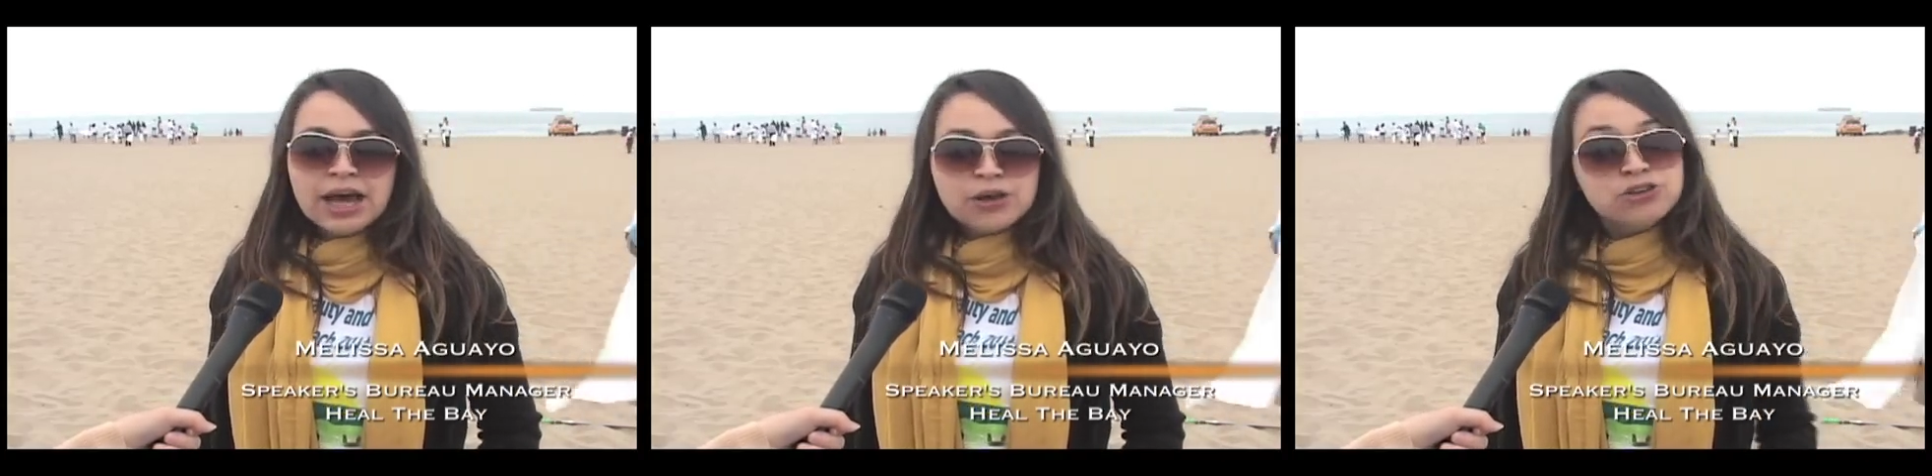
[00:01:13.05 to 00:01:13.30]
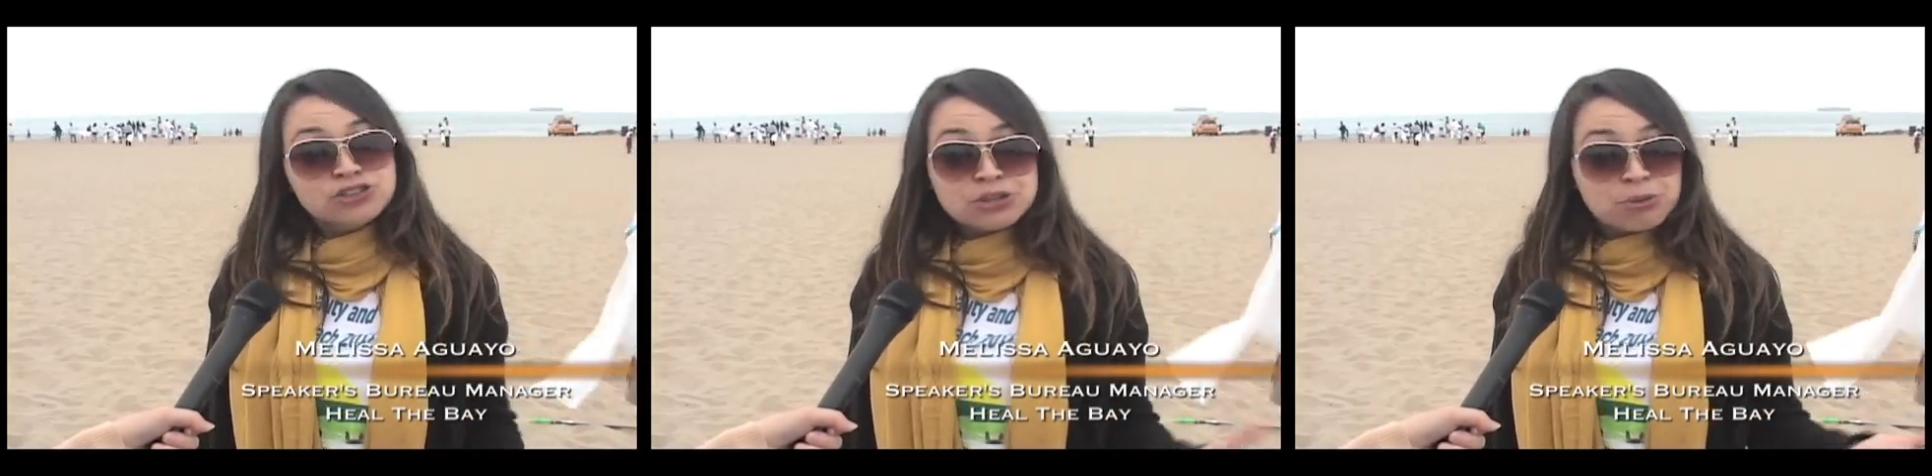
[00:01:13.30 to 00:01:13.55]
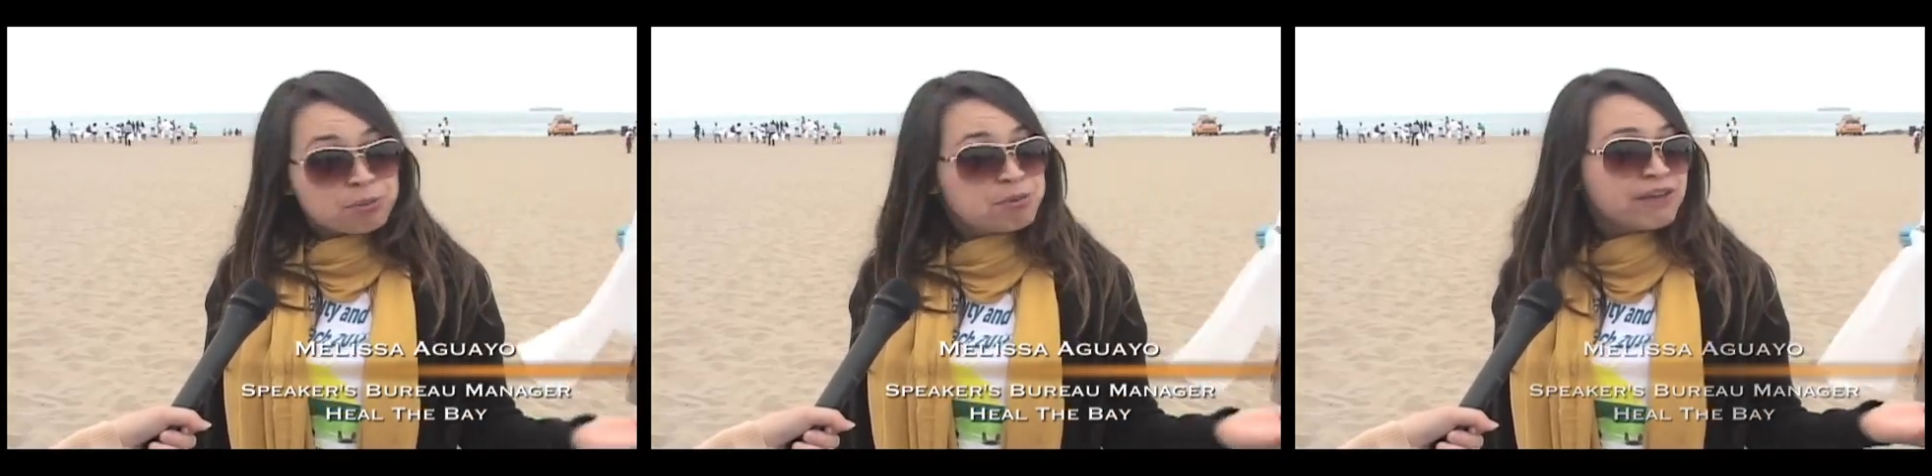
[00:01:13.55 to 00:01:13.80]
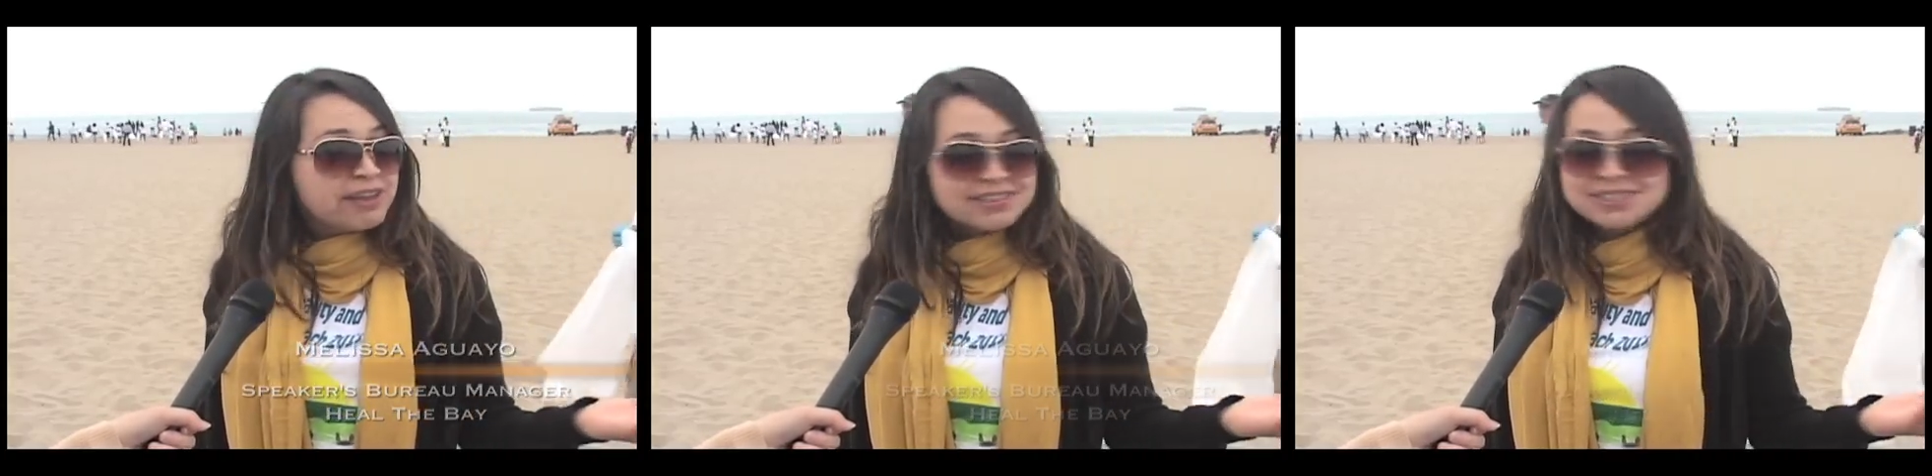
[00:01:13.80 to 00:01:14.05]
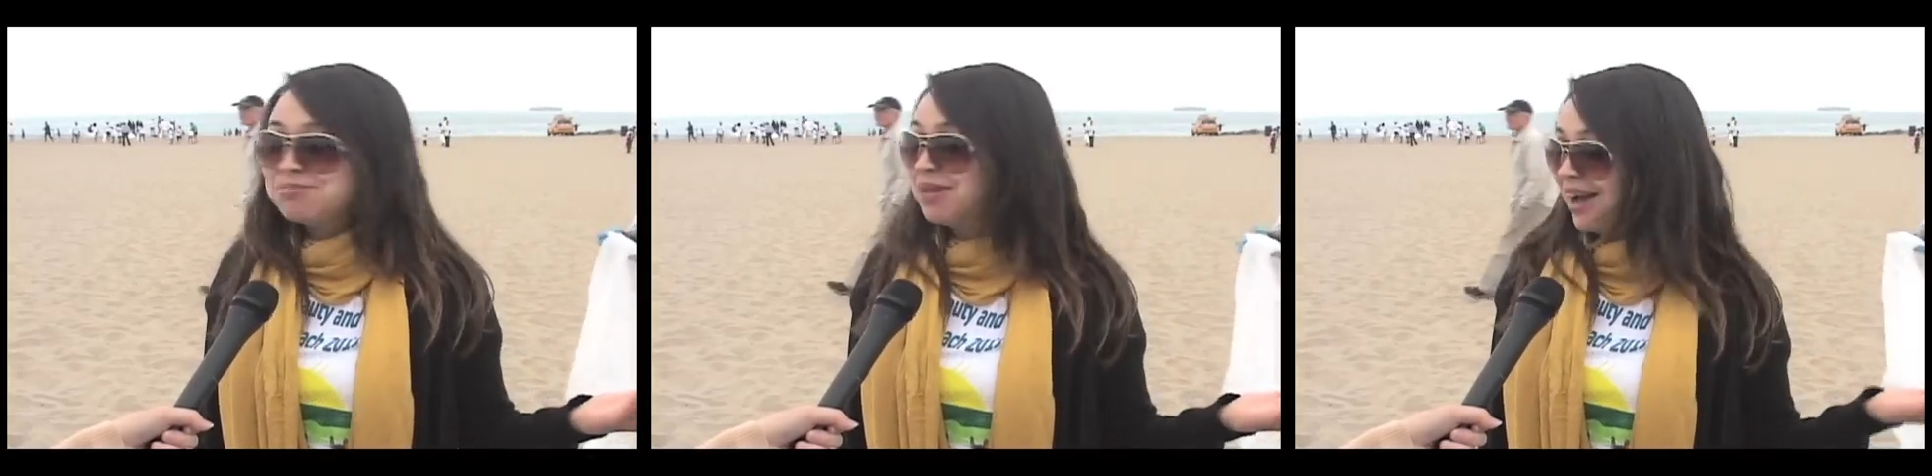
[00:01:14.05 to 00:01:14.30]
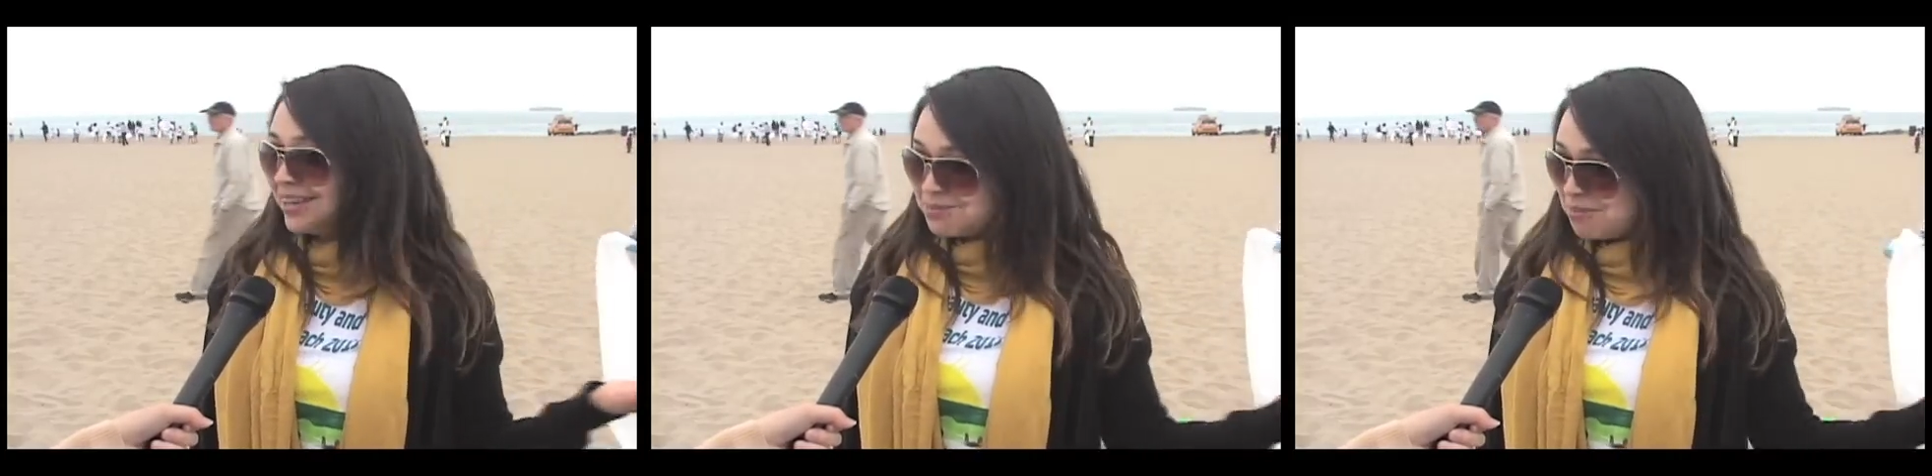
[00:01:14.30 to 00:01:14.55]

usually we provide the supplies,